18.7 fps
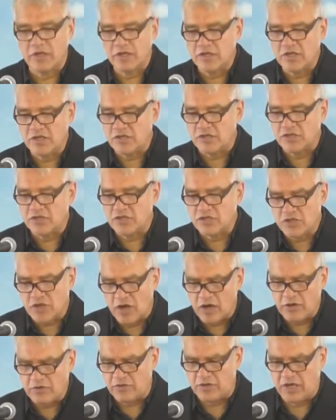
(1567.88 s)
it doesn't
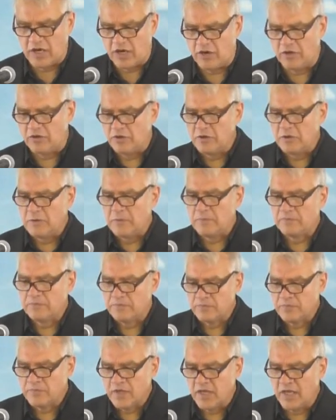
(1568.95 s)
start there.
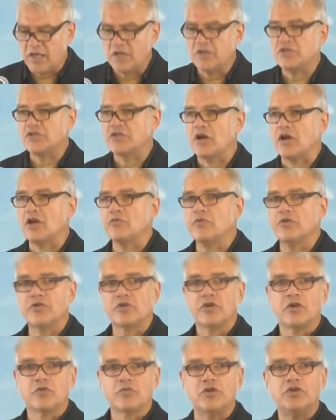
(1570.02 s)
It can start with
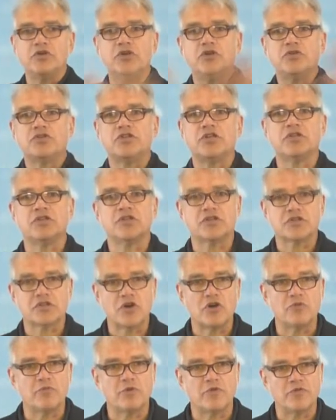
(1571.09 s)
reducing the
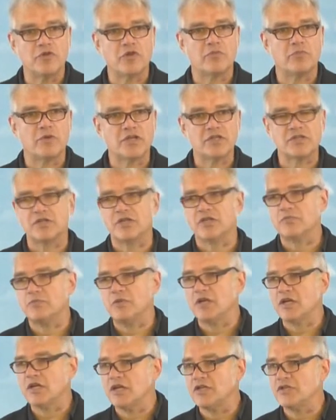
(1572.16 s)
scope of your business
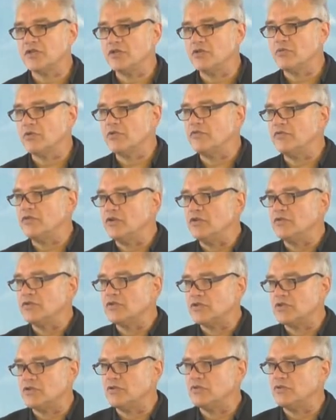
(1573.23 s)
because you refuse
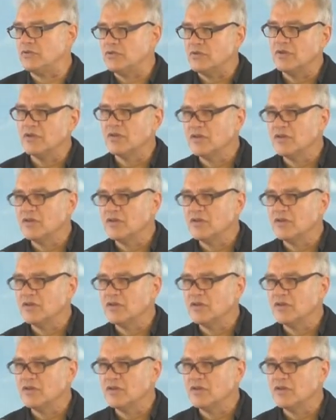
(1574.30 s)
to